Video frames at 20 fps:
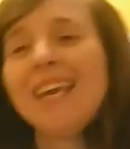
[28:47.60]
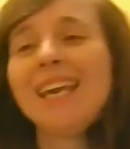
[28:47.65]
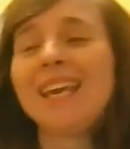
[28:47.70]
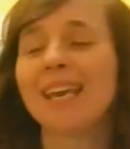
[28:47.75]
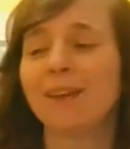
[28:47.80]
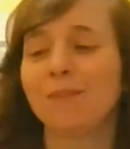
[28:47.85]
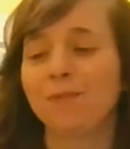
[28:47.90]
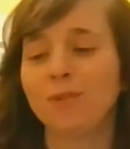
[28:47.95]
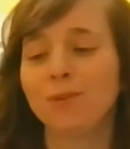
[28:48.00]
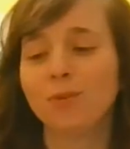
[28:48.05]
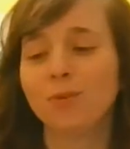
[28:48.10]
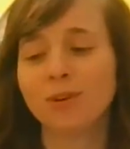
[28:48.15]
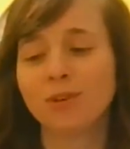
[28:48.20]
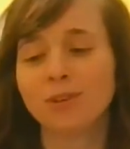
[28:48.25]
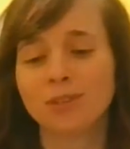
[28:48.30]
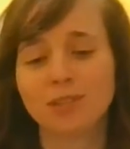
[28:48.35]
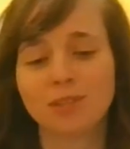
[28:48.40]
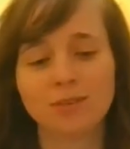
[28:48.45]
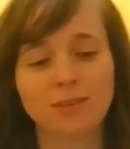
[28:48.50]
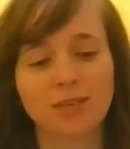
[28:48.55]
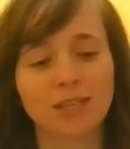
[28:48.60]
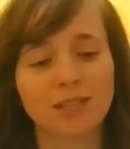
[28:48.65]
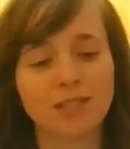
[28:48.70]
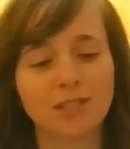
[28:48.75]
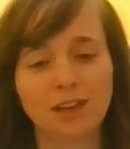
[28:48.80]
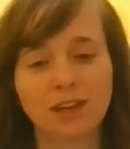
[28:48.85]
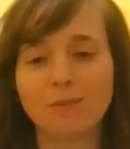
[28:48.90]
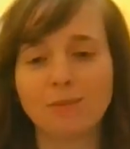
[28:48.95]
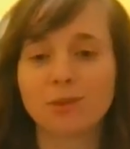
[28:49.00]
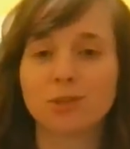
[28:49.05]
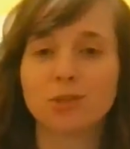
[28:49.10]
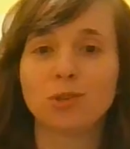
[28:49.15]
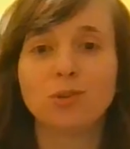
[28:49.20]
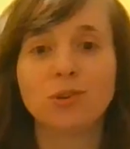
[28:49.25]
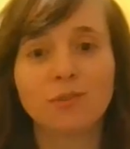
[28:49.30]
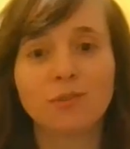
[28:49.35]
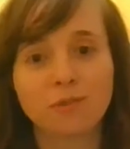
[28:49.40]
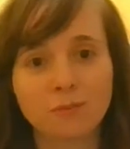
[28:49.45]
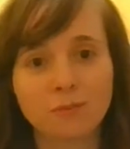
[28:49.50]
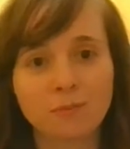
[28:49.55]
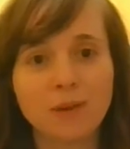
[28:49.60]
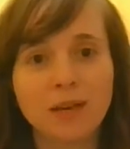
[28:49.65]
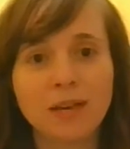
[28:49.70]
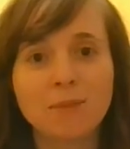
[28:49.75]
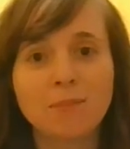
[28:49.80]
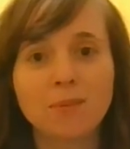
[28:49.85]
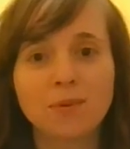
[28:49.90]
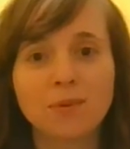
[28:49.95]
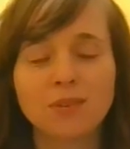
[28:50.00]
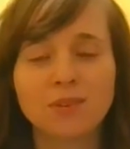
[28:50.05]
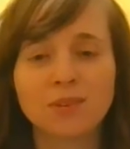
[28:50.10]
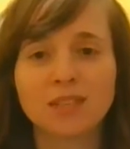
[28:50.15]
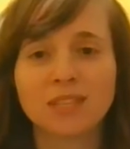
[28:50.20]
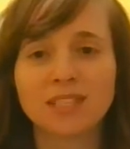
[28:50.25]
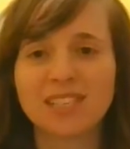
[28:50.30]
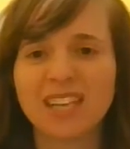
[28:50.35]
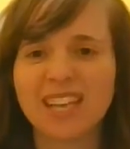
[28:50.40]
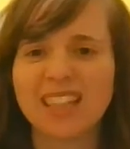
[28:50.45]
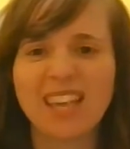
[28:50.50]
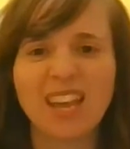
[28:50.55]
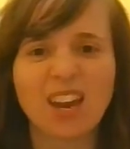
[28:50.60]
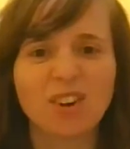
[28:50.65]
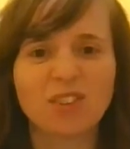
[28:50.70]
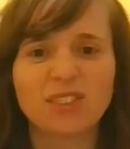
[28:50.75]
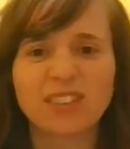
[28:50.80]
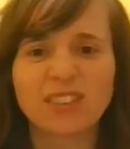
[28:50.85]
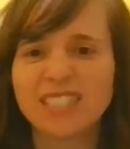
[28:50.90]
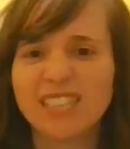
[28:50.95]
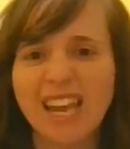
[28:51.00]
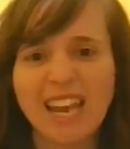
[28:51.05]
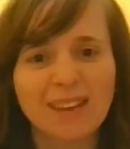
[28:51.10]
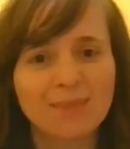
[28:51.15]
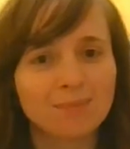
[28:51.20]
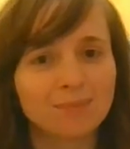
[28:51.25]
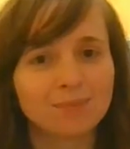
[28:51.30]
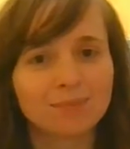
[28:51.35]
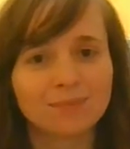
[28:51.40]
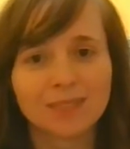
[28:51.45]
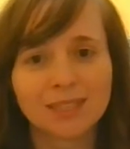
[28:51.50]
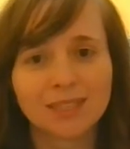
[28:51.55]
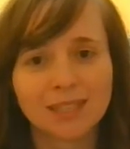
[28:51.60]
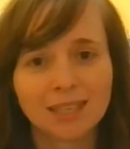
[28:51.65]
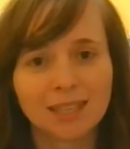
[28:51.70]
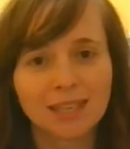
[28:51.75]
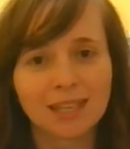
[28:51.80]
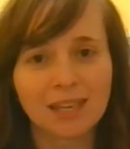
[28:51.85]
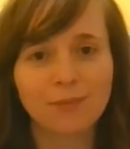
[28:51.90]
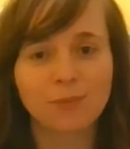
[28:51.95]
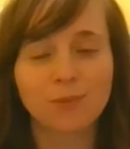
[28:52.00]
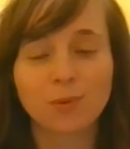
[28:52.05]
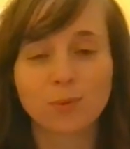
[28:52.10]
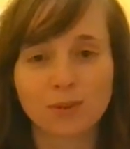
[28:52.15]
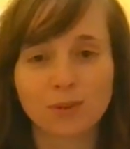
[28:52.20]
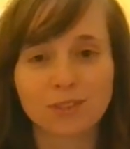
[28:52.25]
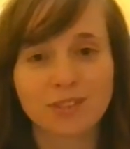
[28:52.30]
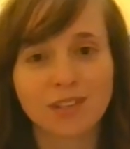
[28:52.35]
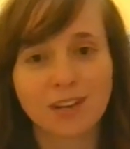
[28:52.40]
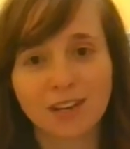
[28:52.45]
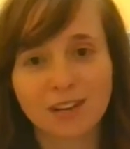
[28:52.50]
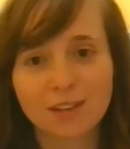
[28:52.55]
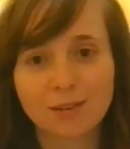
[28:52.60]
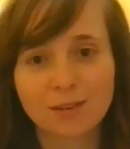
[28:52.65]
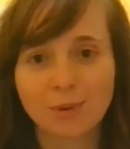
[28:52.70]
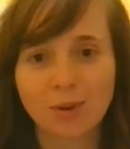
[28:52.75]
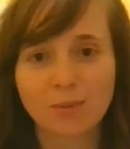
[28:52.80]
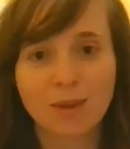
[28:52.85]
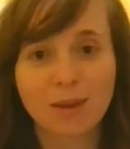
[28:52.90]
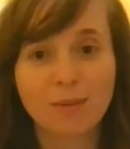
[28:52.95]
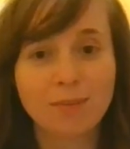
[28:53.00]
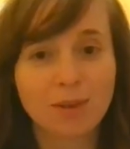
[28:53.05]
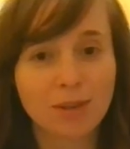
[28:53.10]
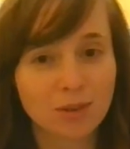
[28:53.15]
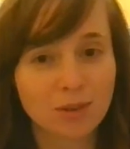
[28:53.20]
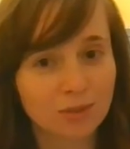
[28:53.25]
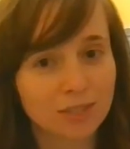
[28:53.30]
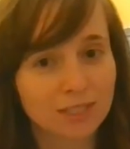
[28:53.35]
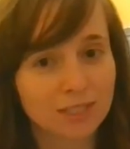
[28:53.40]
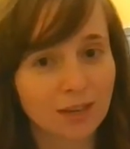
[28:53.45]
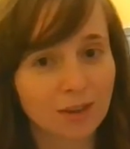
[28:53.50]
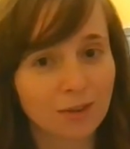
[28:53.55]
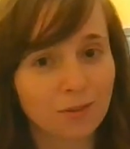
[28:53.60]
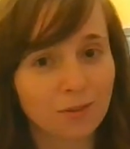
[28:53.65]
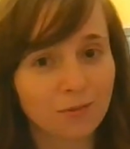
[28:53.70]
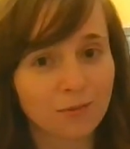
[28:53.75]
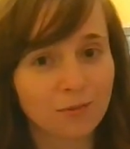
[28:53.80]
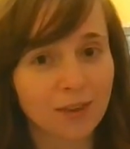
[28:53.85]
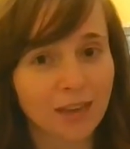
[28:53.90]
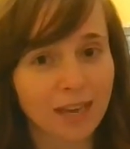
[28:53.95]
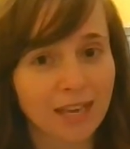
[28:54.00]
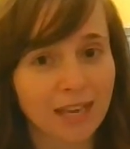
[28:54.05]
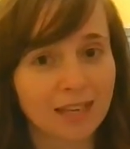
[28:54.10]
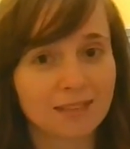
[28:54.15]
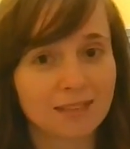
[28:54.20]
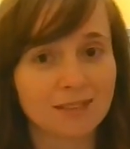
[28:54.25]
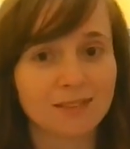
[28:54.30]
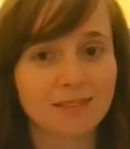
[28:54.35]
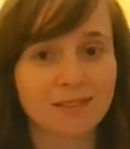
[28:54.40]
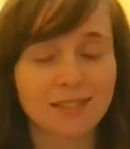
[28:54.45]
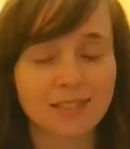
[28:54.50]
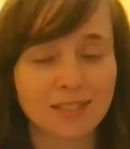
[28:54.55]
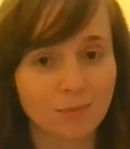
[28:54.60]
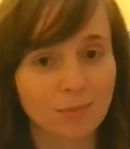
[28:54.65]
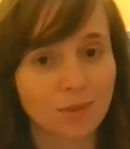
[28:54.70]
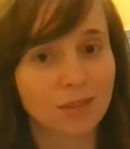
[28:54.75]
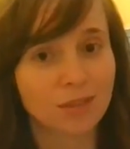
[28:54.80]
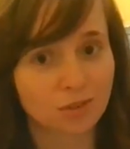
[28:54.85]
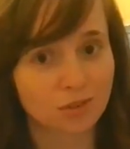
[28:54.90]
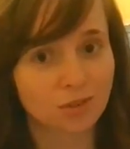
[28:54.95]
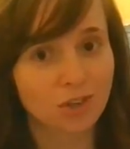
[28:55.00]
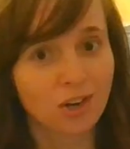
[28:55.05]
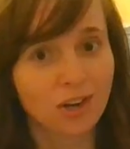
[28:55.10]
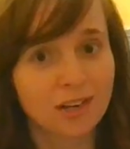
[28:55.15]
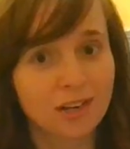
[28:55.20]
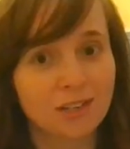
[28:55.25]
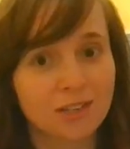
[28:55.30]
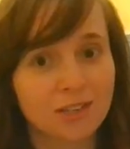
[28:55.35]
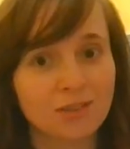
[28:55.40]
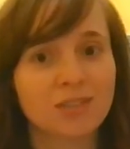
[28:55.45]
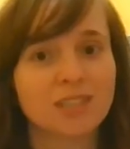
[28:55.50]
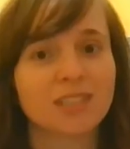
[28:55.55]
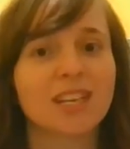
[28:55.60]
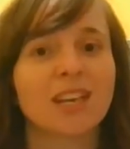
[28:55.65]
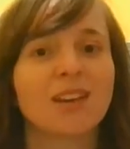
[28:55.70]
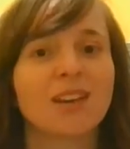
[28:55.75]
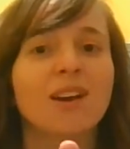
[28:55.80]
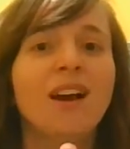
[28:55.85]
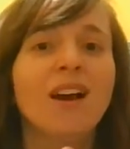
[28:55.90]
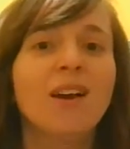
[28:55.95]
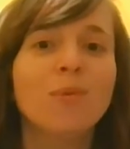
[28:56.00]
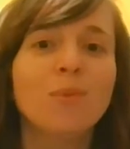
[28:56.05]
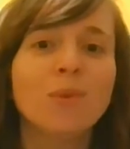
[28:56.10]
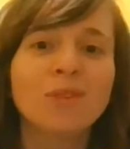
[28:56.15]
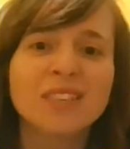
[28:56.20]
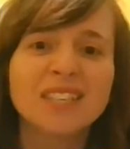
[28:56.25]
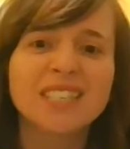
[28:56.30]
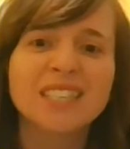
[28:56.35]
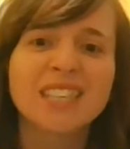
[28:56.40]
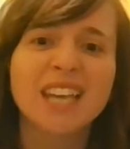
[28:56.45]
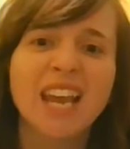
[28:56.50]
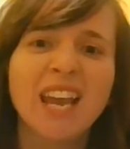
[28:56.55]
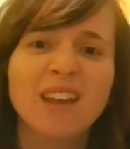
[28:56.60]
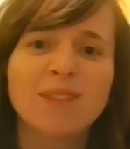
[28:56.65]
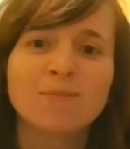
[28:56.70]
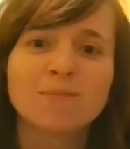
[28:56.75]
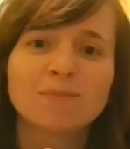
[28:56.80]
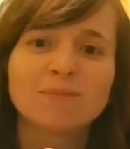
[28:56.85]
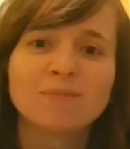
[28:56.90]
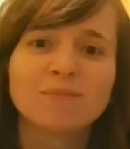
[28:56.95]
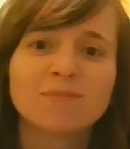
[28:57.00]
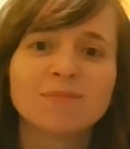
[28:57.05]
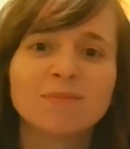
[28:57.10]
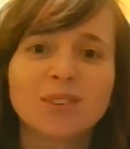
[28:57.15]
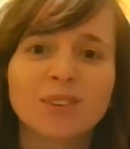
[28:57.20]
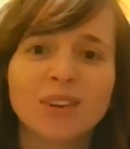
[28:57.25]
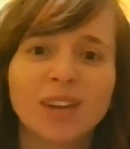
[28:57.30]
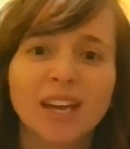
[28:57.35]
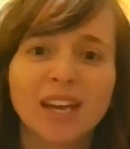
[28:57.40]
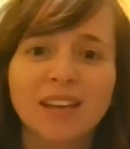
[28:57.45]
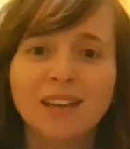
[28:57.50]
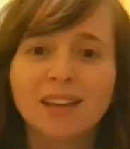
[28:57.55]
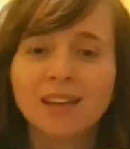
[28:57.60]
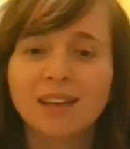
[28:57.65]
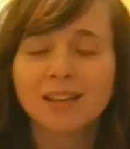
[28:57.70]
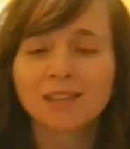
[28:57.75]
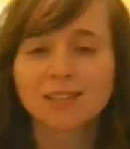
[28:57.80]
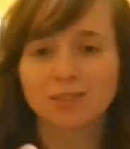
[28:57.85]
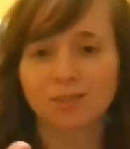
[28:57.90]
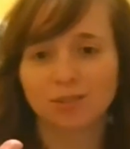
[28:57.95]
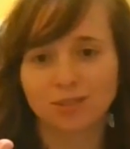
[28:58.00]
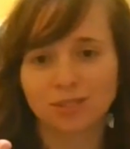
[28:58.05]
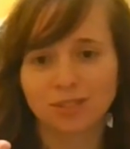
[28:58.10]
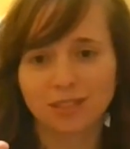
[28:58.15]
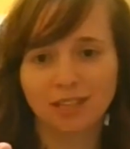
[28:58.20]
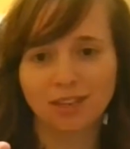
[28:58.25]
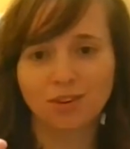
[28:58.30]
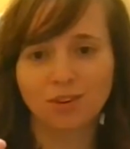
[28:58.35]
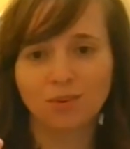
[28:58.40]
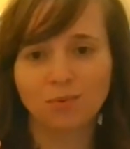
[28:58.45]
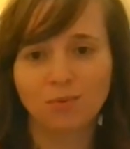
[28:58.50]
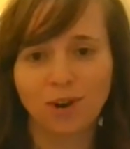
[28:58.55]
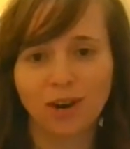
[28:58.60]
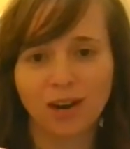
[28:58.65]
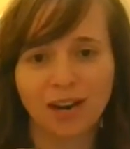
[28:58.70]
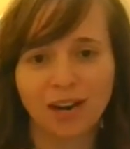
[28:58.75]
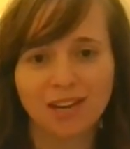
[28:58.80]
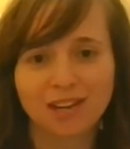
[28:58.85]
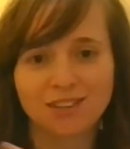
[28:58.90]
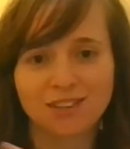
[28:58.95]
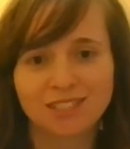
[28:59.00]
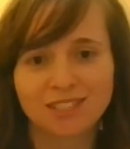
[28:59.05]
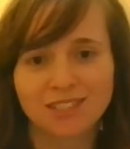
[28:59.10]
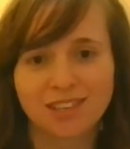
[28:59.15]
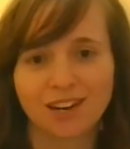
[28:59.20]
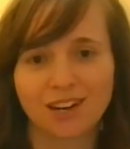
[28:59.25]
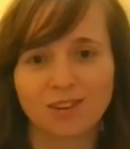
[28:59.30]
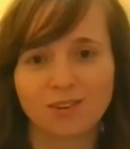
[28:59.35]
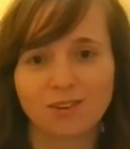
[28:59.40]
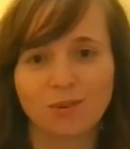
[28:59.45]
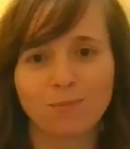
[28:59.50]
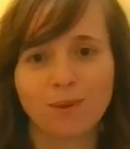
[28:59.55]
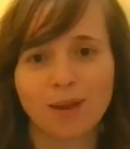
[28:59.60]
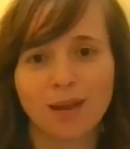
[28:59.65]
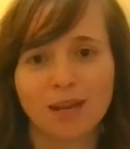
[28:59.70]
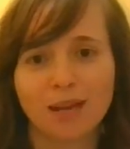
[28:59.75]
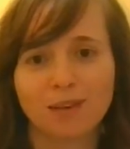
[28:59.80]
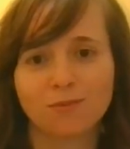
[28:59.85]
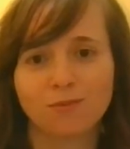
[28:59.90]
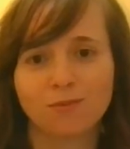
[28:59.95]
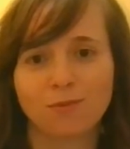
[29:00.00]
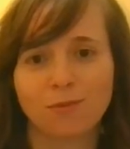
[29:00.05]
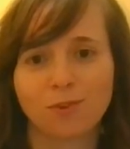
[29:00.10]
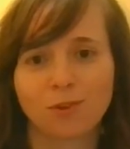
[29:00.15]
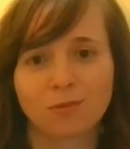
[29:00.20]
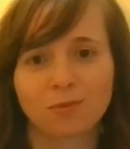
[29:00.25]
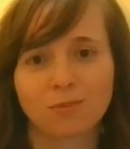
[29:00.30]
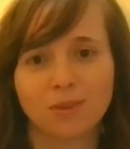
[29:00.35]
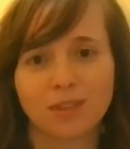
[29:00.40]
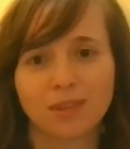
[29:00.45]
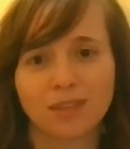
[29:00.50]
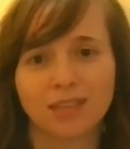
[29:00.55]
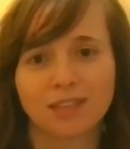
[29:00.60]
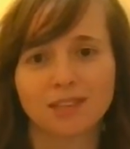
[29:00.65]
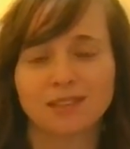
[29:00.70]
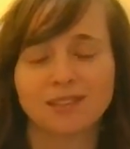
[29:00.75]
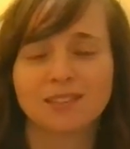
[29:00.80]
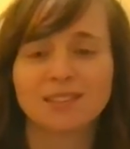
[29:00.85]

if you were to like talk about 2 different people, you can say they are the same. If you were to talk about maybe yourself and someone that you're talking to, you say, oh, we're the same. Okay, so it's a letter Y, and you just kind of go back and forth with it.